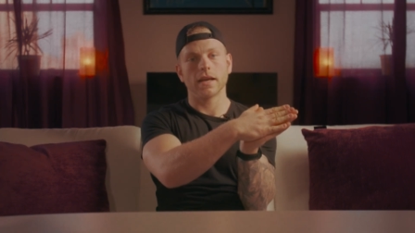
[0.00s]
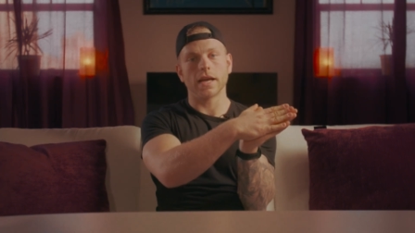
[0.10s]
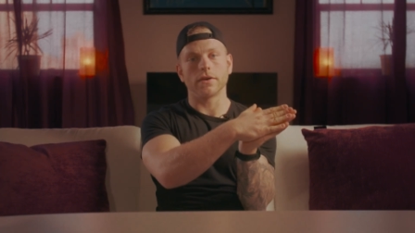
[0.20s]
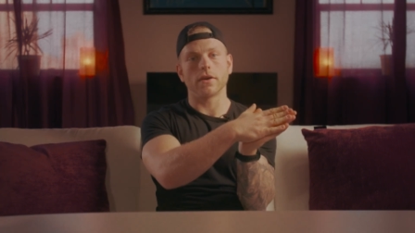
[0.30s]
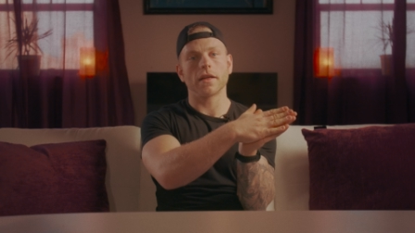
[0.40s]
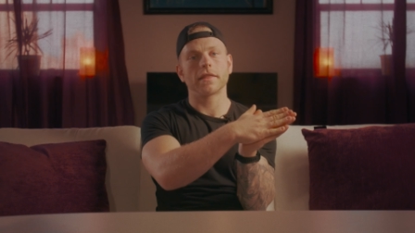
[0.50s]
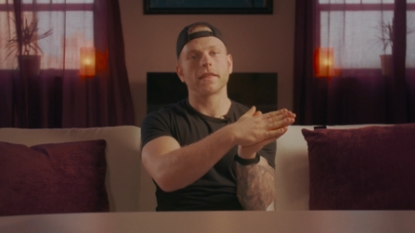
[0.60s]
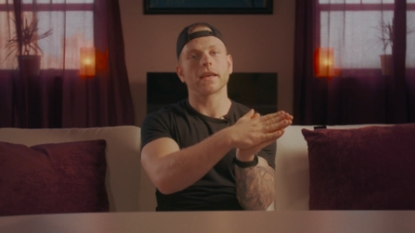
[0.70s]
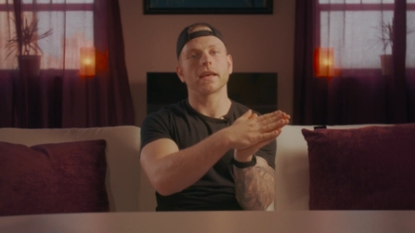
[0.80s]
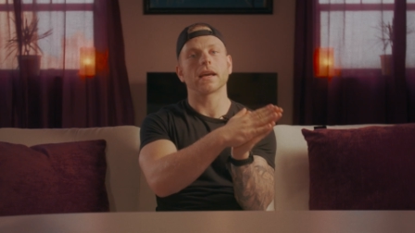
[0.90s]
and you're not
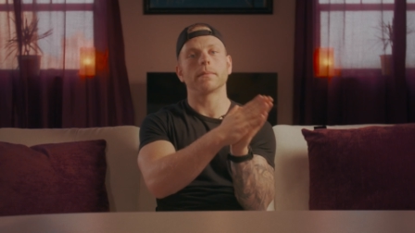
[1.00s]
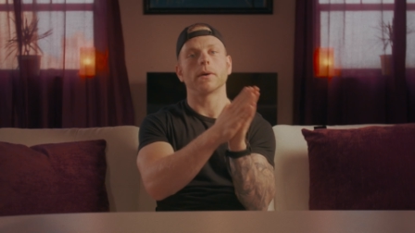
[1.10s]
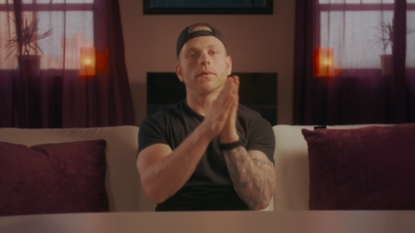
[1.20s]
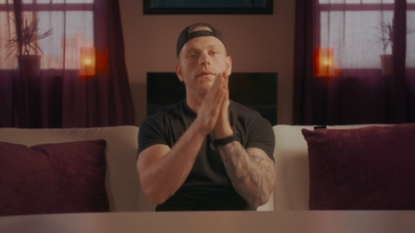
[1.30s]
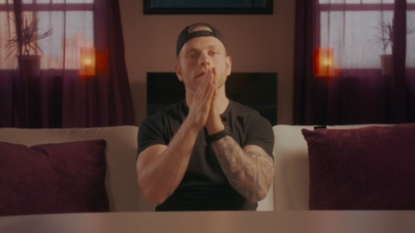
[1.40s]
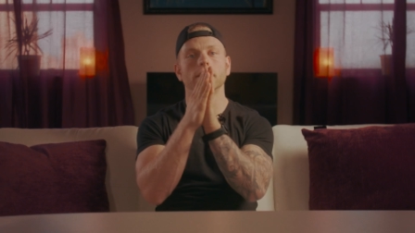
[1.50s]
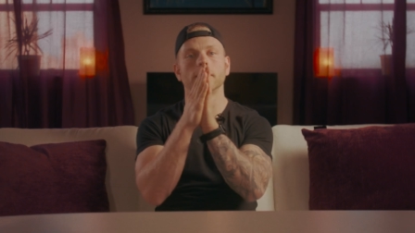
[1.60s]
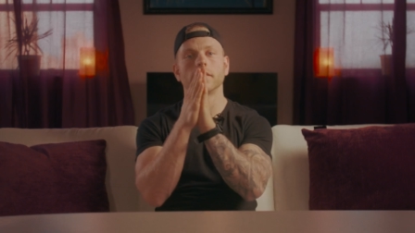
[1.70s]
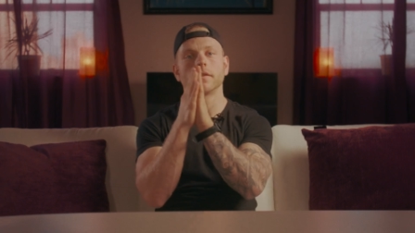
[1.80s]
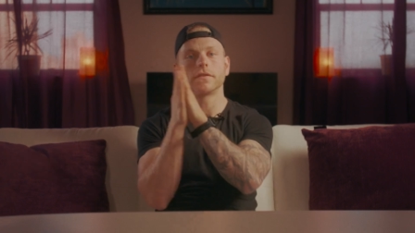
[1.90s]
thinking about
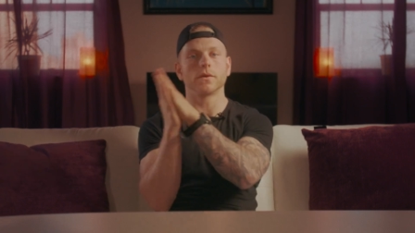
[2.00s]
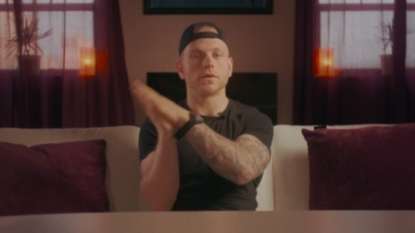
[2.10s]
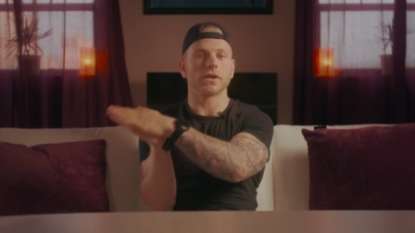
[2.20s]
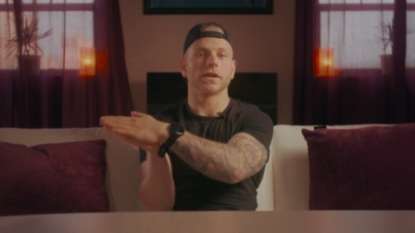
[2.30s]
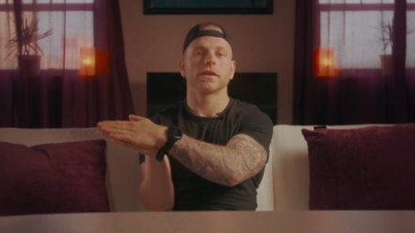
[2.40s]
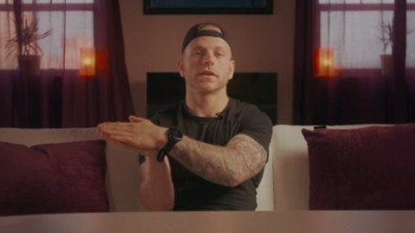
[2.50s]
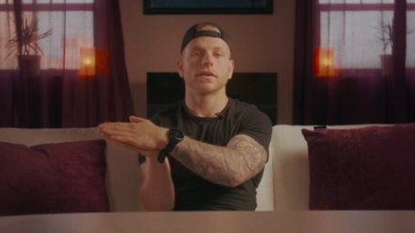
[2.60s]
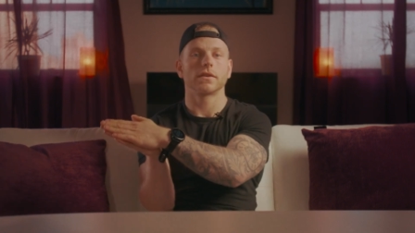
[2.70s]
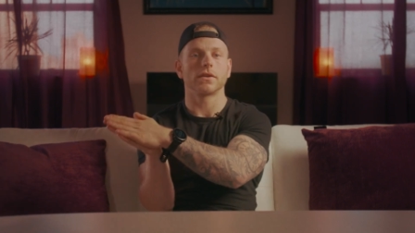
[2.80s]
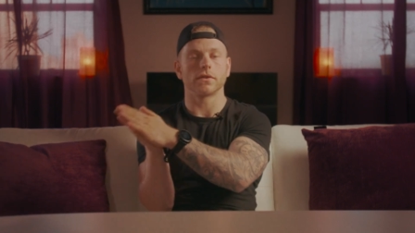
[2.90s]
the future.
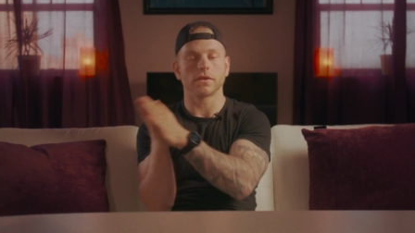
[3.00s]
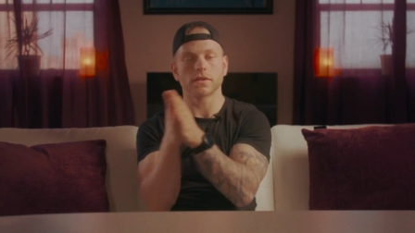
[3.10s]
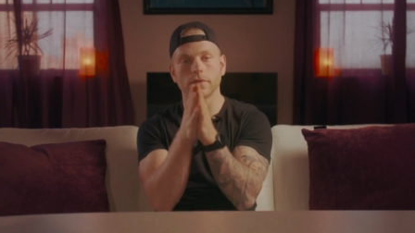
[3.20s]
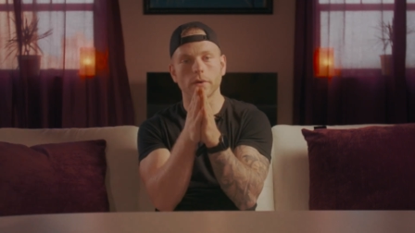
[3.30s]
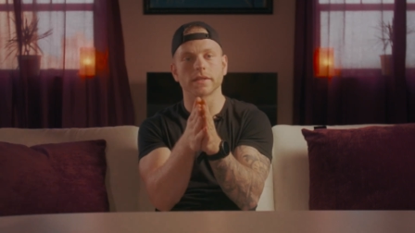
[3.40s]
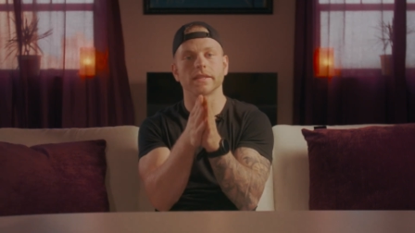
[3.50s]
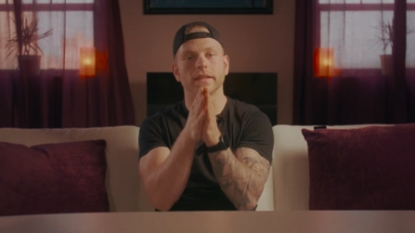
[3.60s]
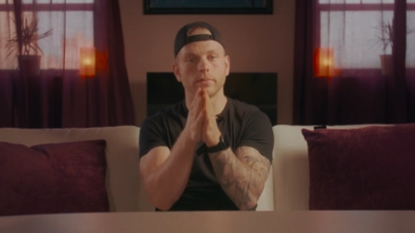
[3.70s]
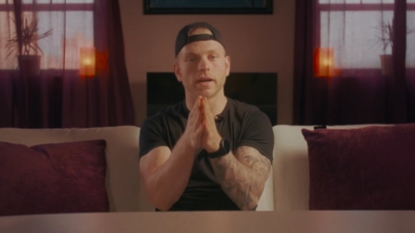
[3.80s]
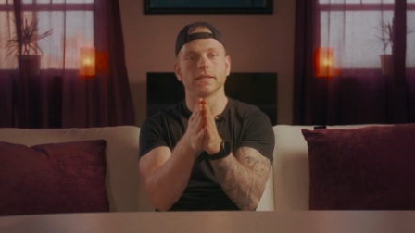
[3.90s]
You're just focused in
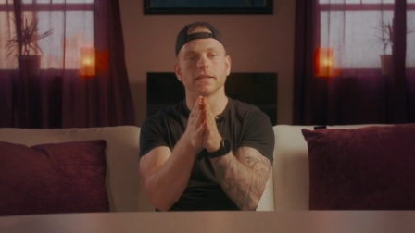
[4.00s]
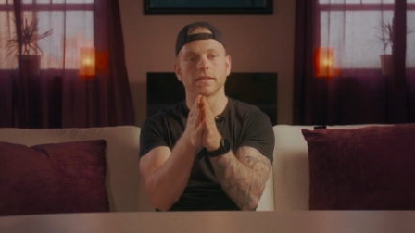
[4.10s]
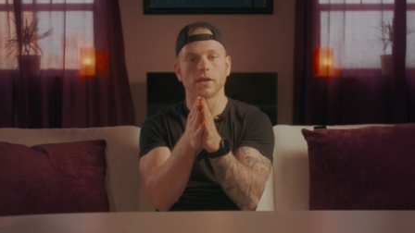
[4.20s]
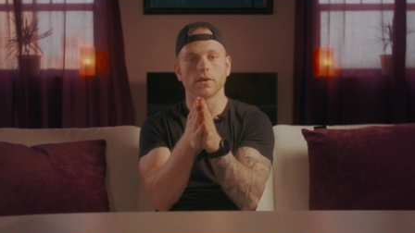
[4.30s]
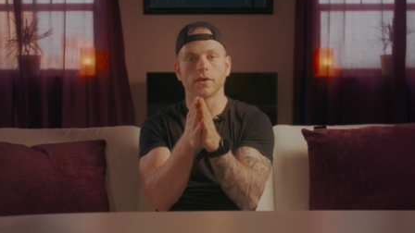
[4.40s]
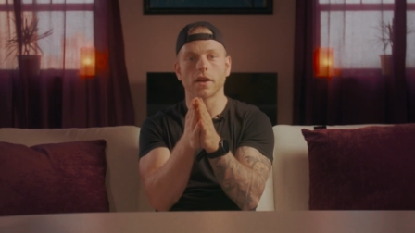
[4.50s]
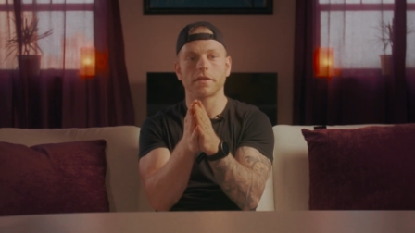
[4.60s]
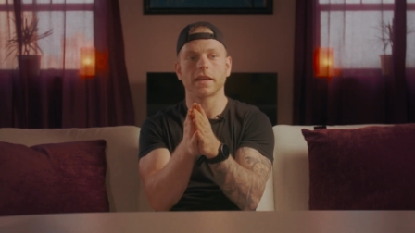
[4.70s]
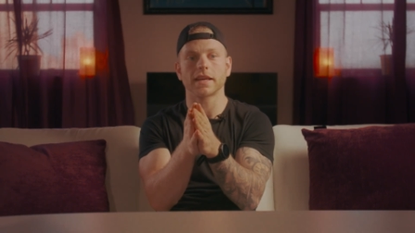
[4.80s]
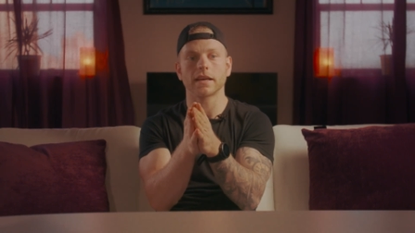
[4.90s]
the present. So you're
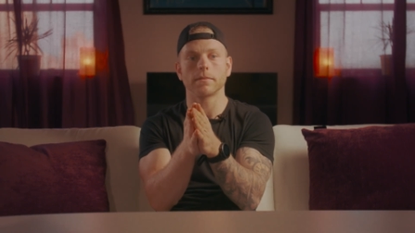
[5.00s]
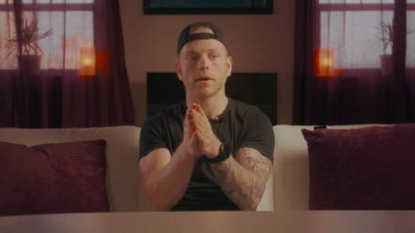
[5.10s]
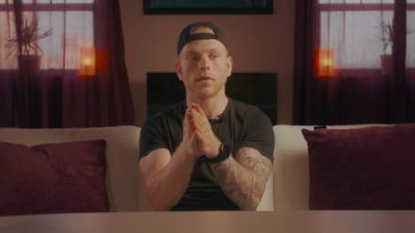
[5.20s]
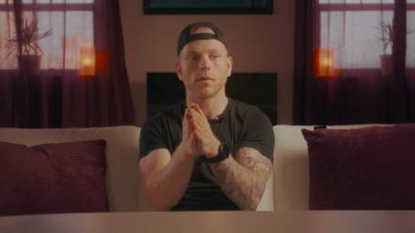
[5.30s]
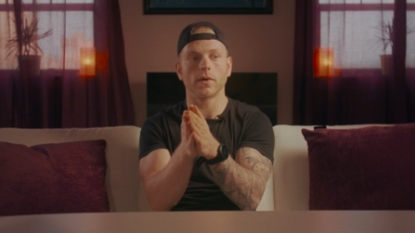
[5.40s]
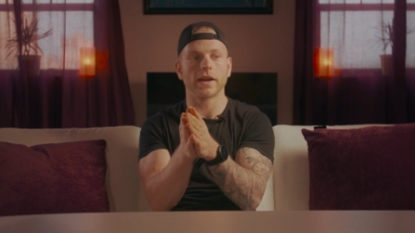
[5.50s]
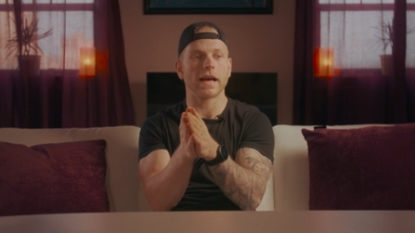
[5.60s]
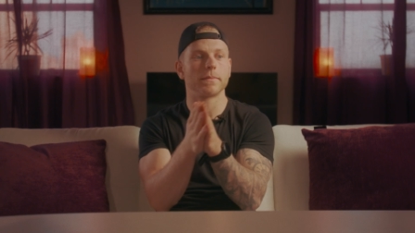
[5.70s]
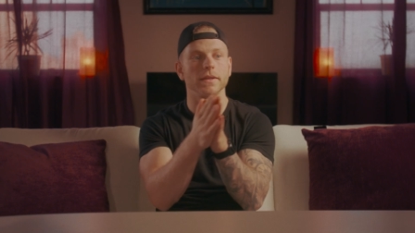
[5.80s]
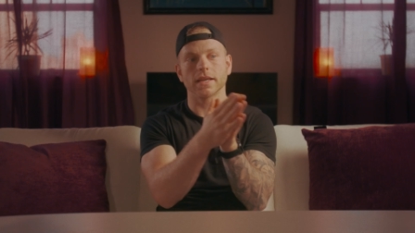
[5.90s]
not thinking about what
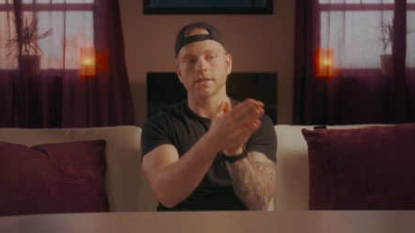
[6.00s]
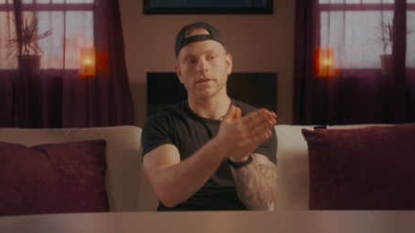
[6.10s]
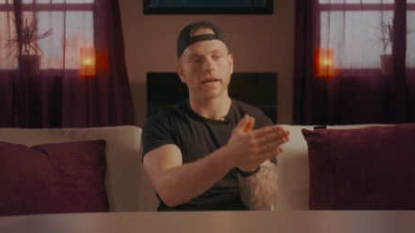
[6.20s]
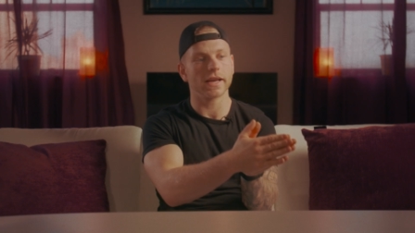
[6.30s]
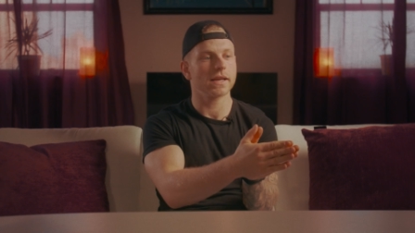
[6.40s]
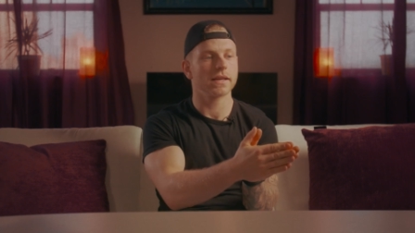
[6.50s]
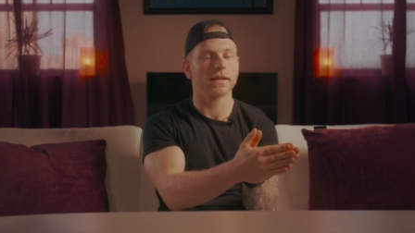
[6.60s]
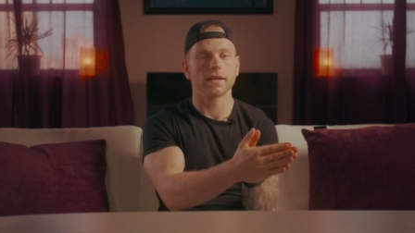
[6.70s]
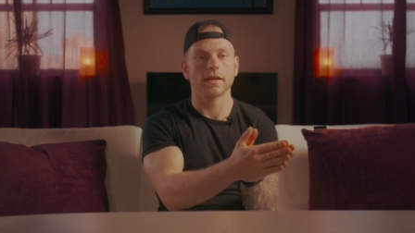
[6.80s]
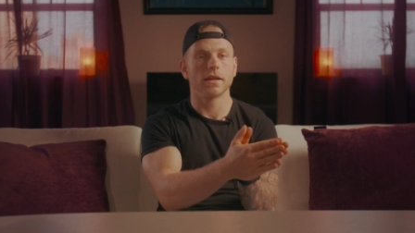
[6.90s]
happened yesterday.
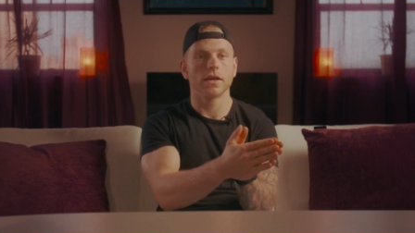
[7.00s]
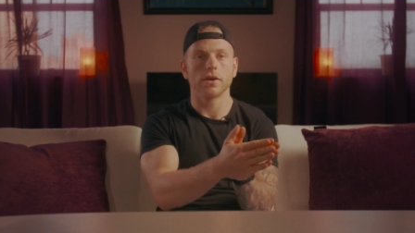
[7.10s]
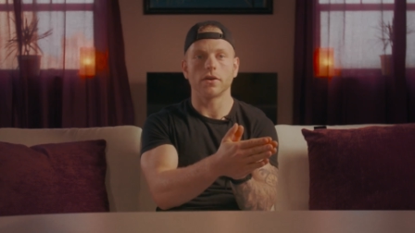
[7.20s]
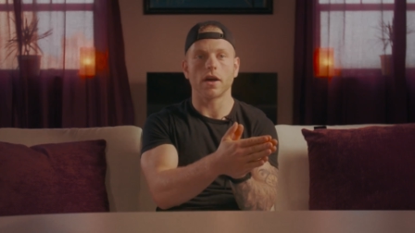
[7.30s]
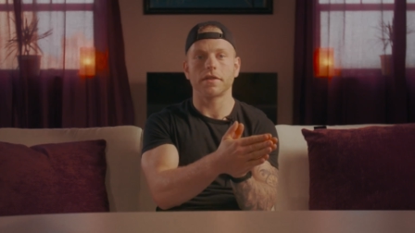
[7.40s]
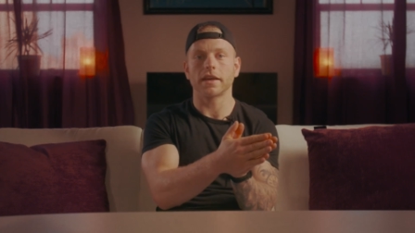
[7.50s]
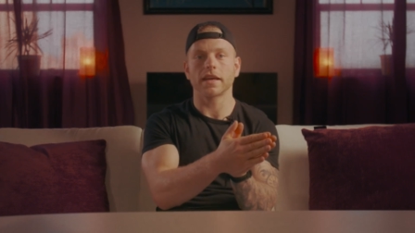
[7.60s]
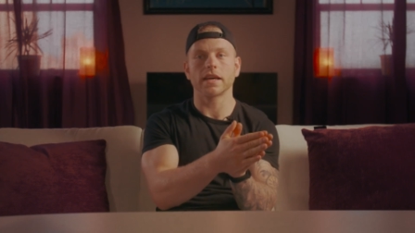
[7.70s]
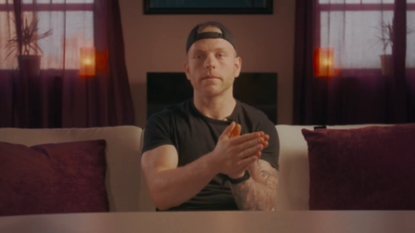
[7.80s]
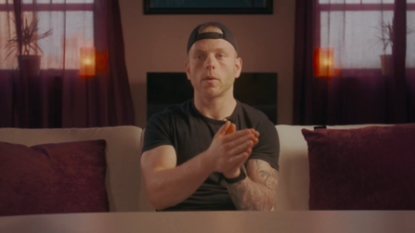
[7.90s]
You're not
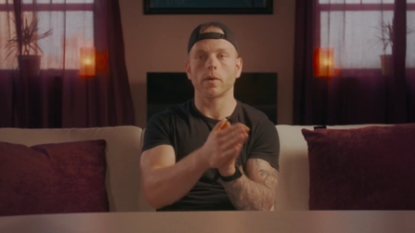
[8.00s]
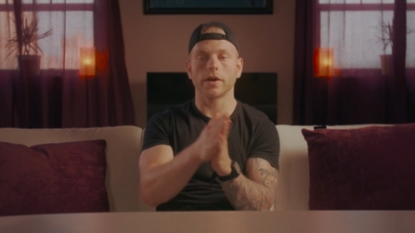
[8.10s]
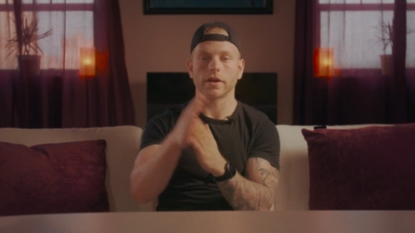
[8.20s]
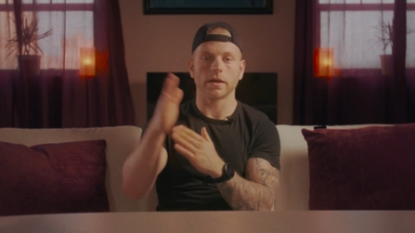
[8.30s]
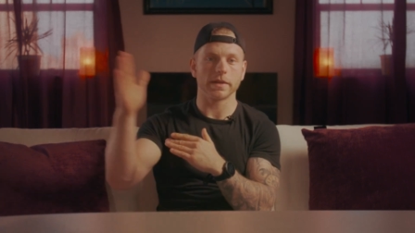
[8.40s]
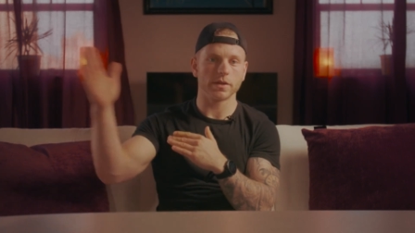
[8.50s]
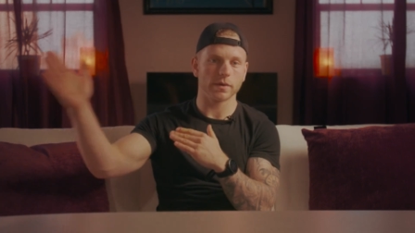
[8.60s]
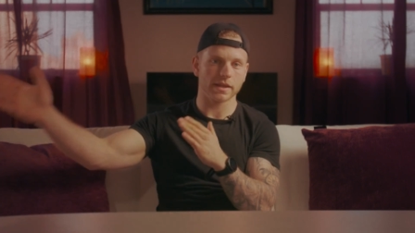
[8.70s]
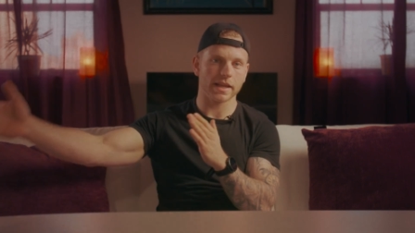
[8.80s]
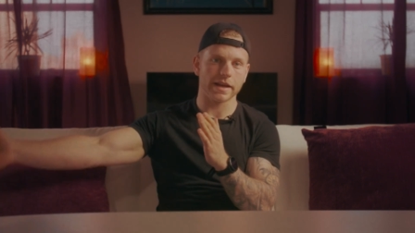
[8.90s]
thinking about what you're going to be
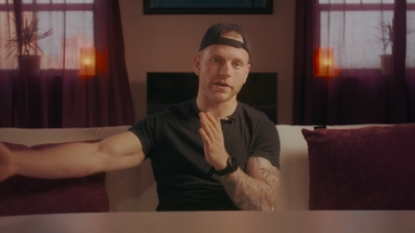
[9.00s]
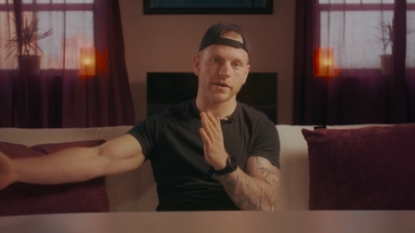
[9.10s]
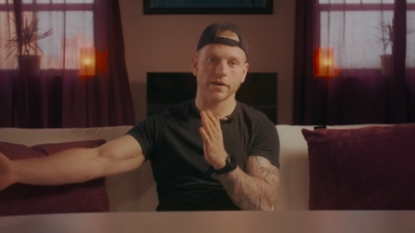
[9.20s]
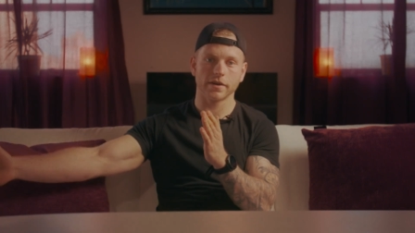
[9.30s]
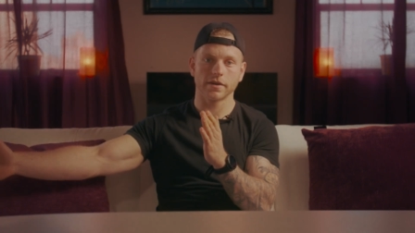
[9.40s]
doing later.